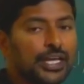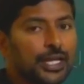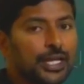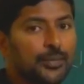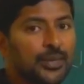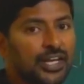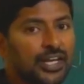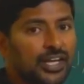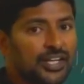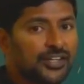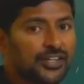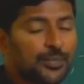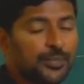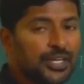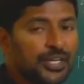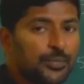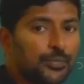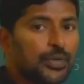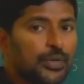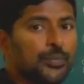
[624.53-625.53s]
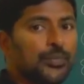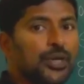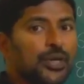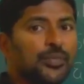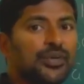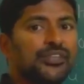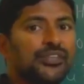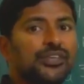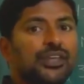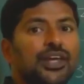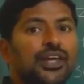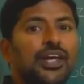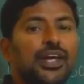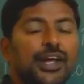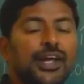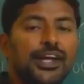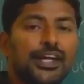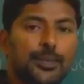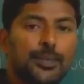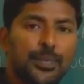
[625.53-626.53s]
Chemical shift in ppm is
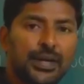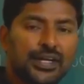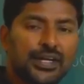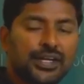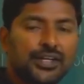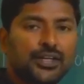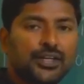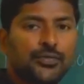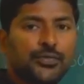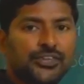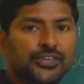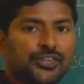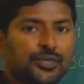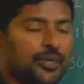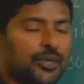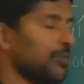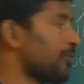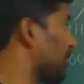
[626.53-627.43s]
independent of instrument